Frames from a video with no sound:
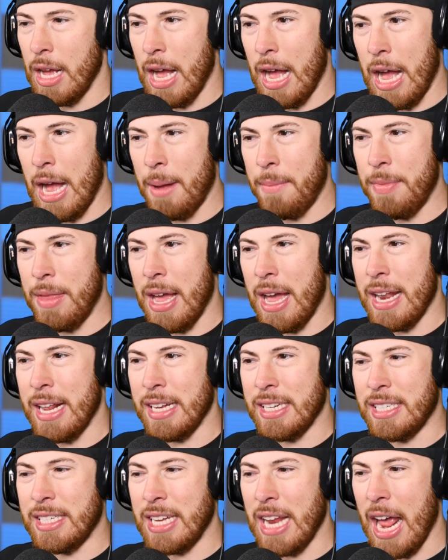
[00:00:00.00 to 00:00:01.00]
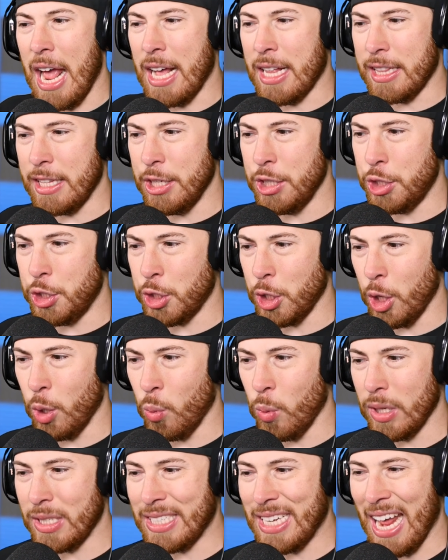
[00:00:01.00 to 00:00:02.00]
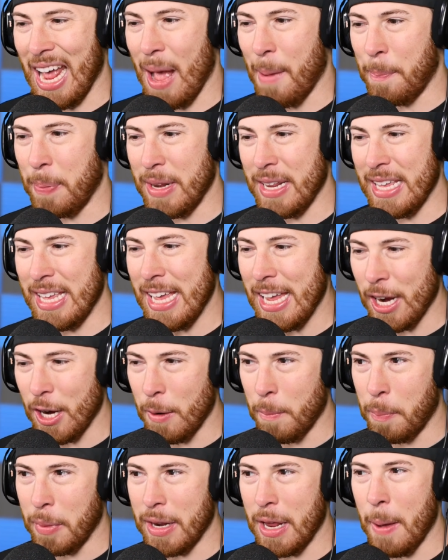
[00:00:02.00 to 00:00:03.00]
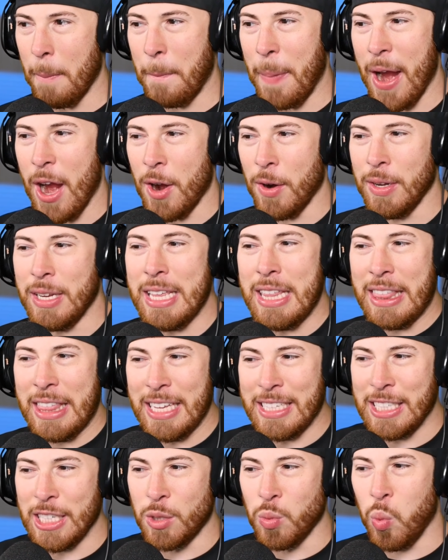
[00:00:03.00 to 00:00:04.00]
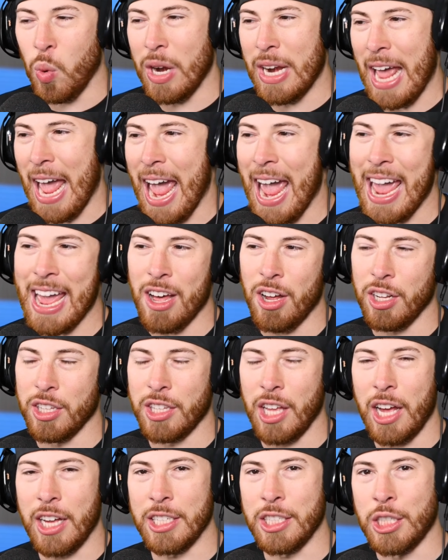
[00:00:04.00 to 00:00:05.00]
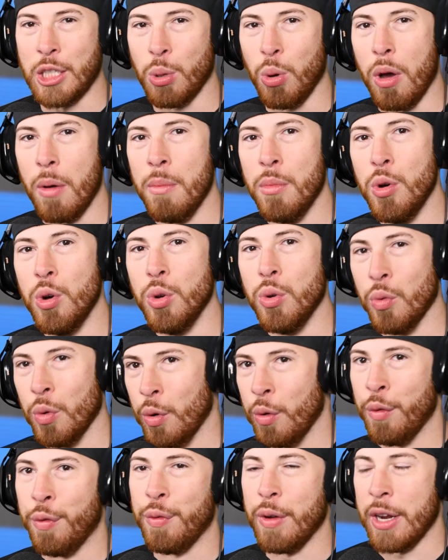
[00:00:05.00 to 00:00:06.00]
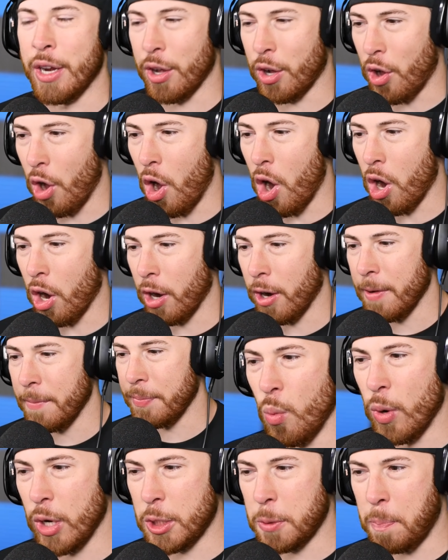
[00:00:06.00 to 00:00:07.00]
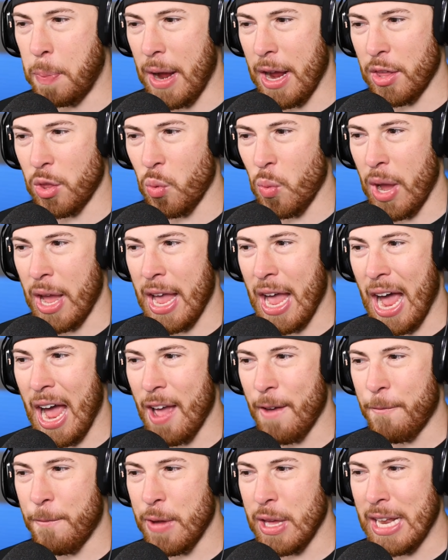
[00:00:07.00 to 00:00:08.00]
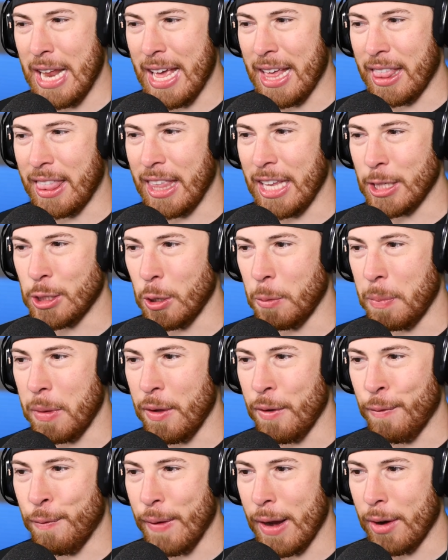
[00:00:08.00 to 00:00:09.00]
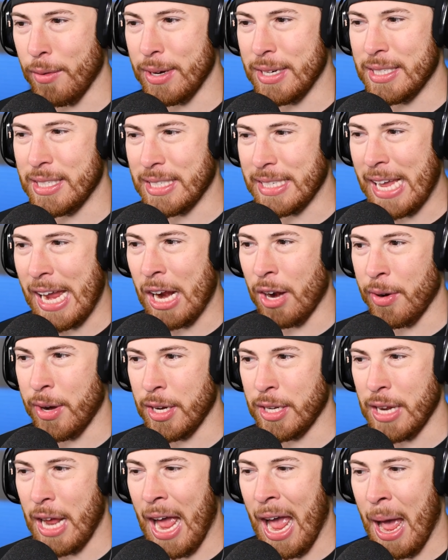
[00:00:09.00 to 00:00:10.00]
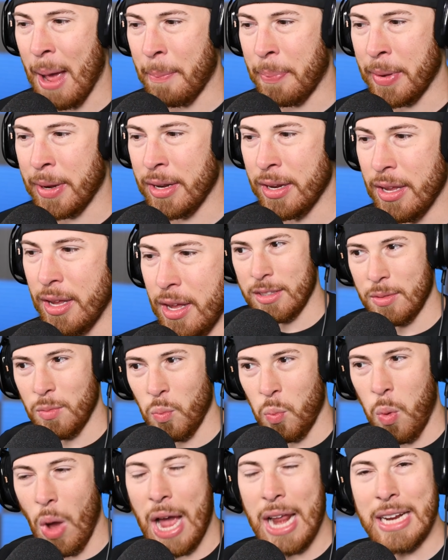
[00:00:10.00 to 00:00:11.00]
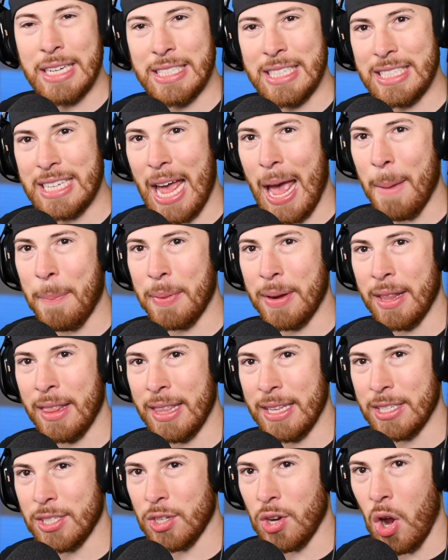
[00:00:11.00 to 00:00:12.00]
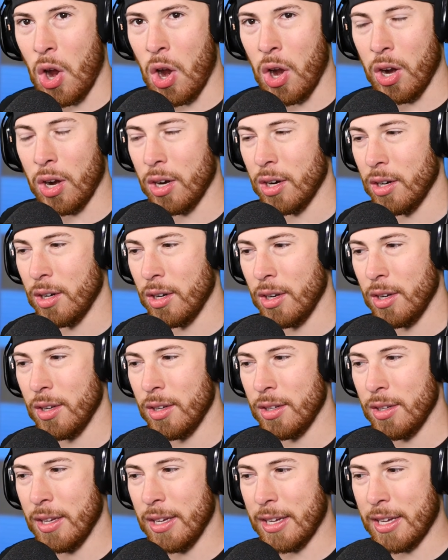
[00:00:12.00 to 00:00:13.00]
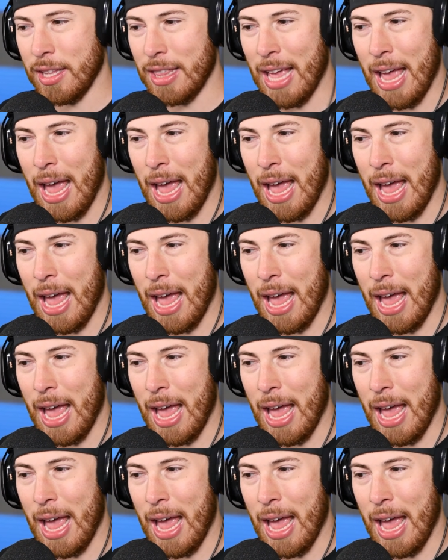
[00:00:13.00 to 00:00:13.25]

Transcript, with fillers: I'm not exactly sure what's happening here, but apparently this is what hail does to a moonroof in a car. Which, by the way, I feel like this would be very scary to happen. Why does this happen to this car? Could